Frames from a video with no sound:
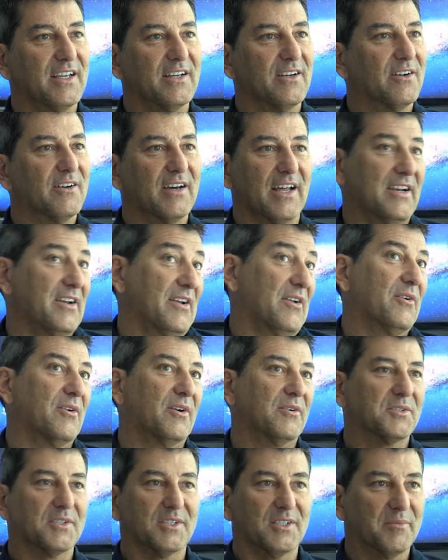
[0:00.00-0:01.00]
You know, I didn't know
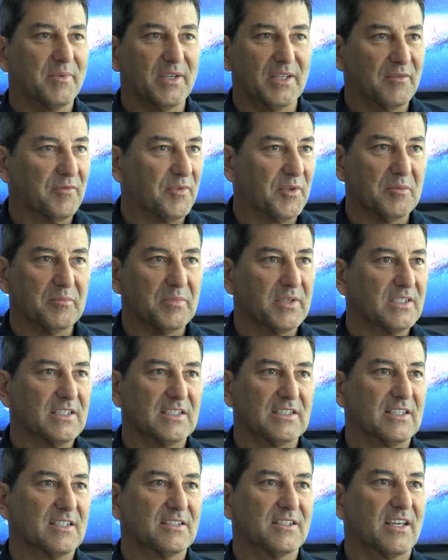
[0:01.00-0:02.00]
I was going to be in the film
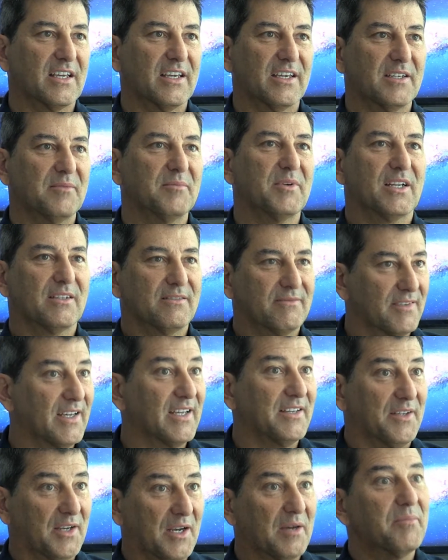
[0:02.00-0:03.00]
business as a kid, but I
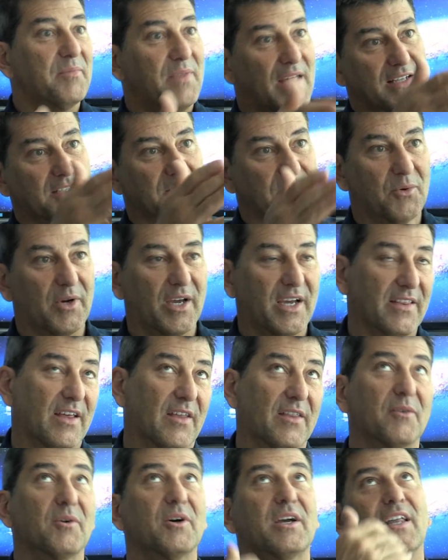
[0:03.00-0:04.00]
ended up that's the way. And
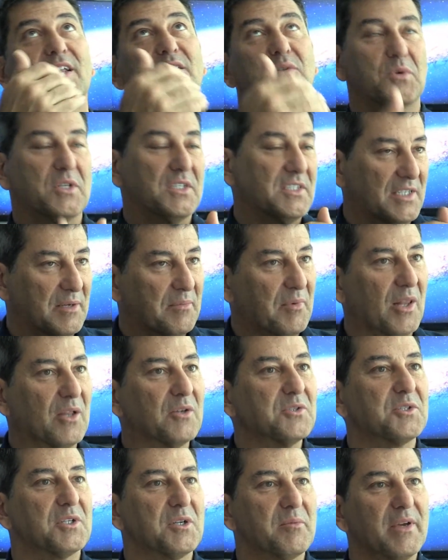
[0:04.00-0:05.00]
I thought, okay, that's one step
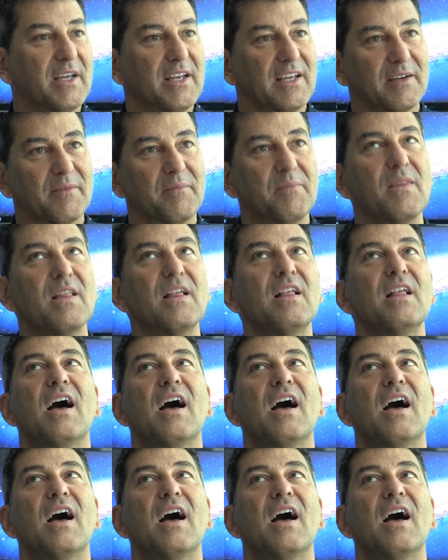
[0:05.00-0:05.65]
closer to meeting him.